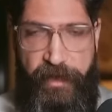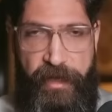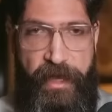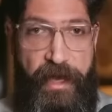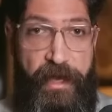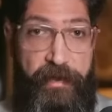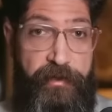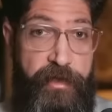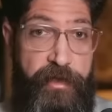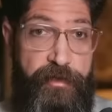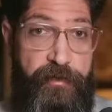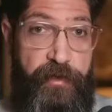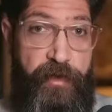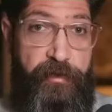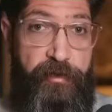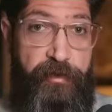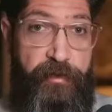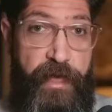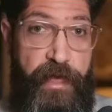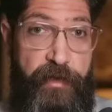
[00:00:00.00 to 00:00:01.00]
as
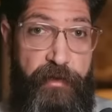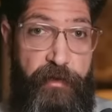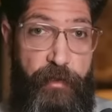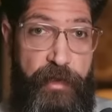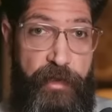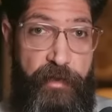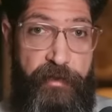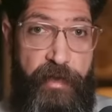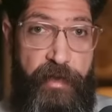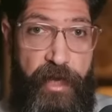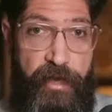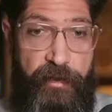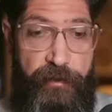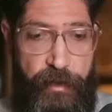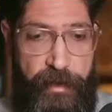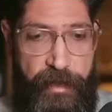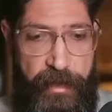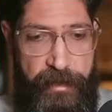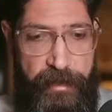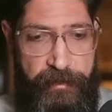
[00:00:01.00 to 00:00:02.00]
interest rates will
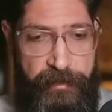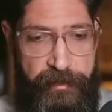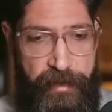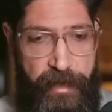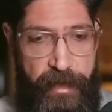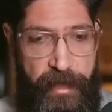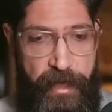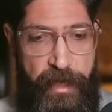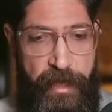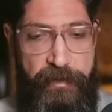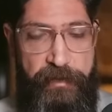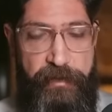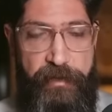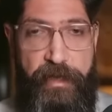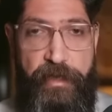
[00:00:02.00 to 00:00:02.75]
skyrocket and